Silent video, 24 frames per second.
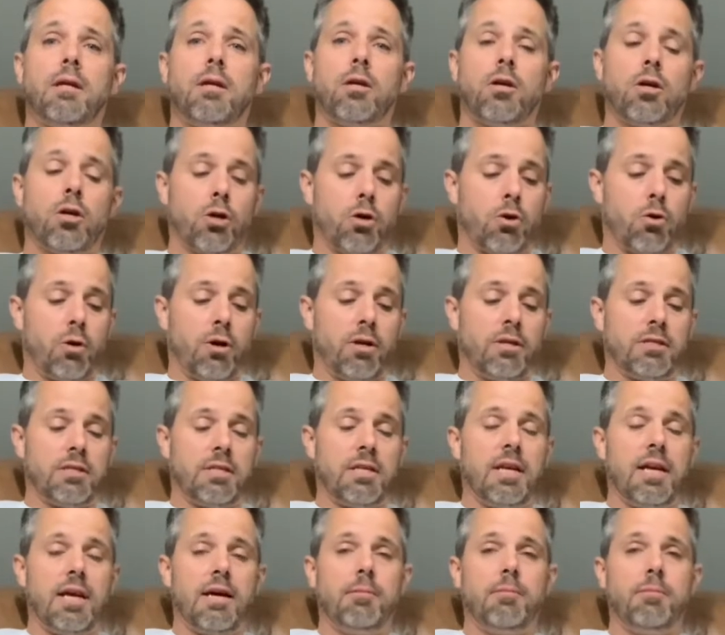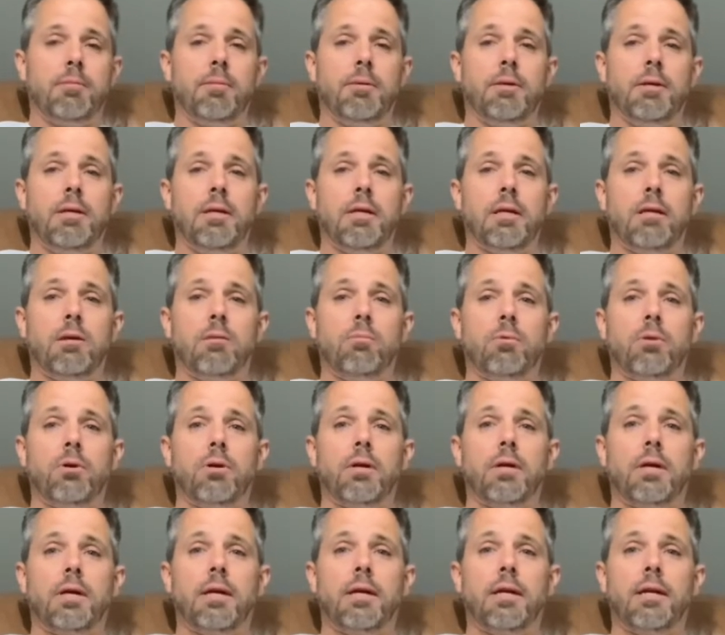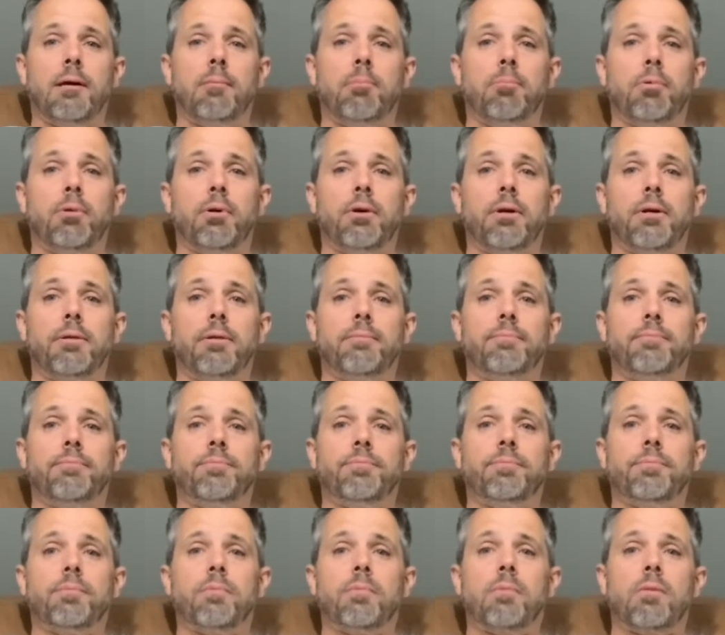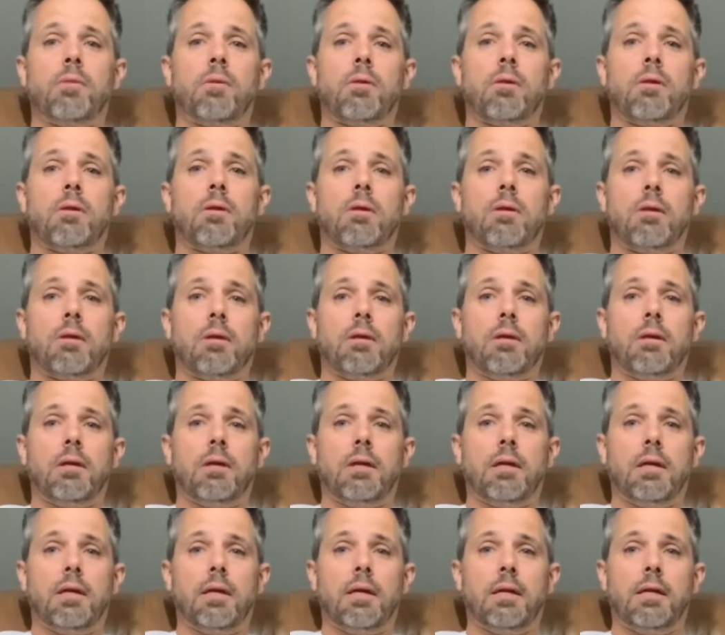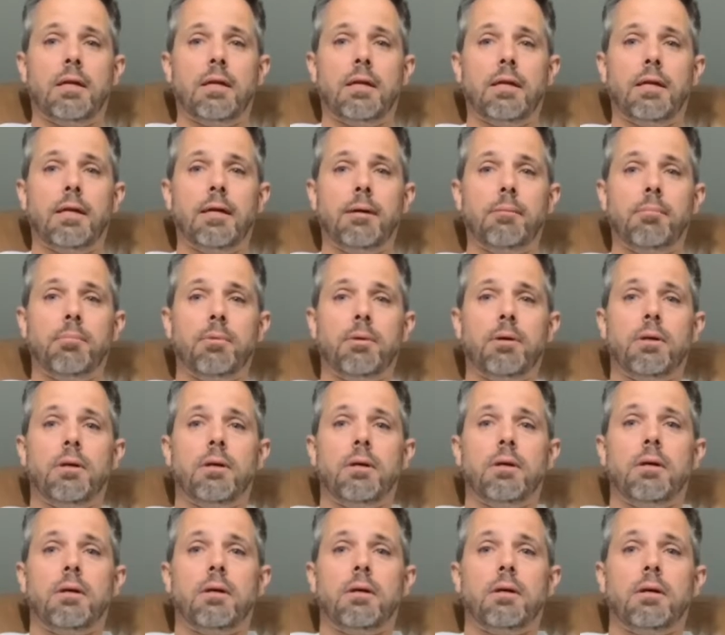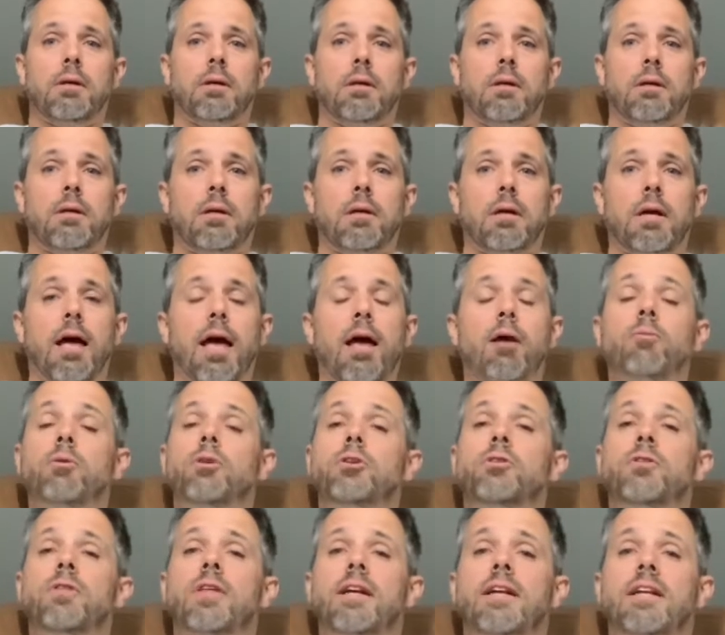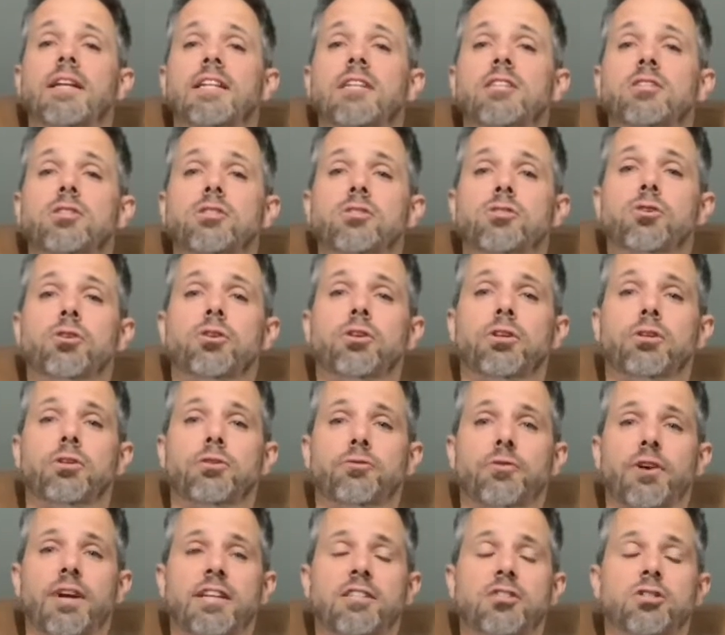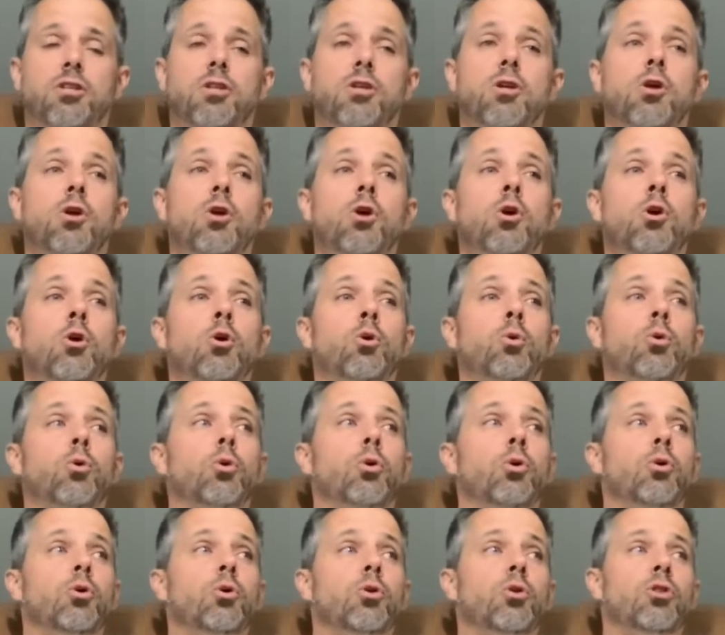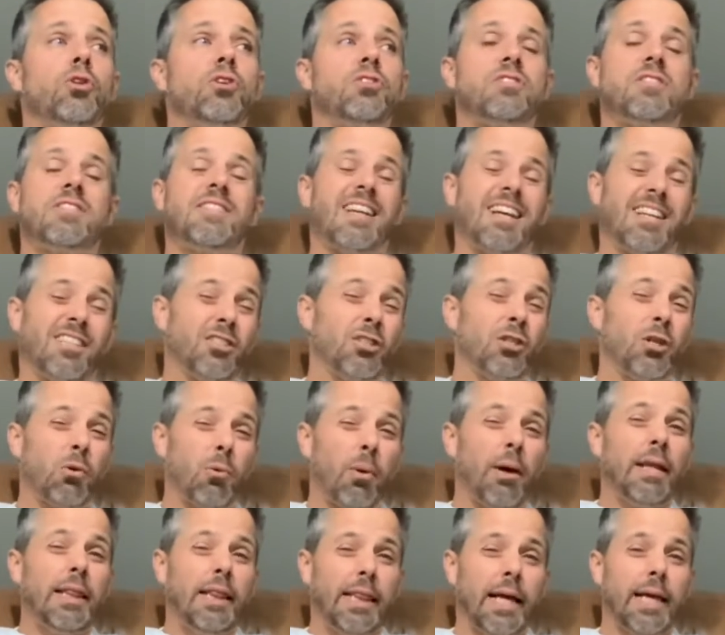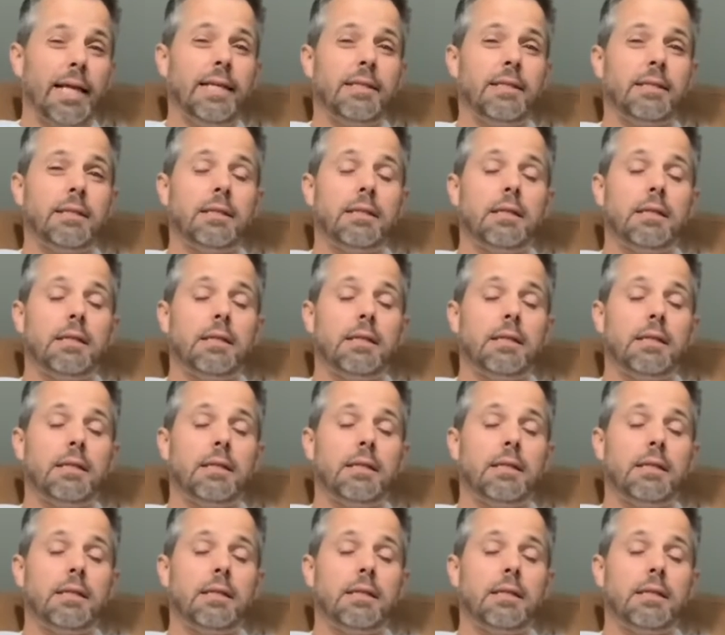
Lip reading: across the abdomen, inward and upward, in and up. And we do that in a circular fashion. This is actually quite light.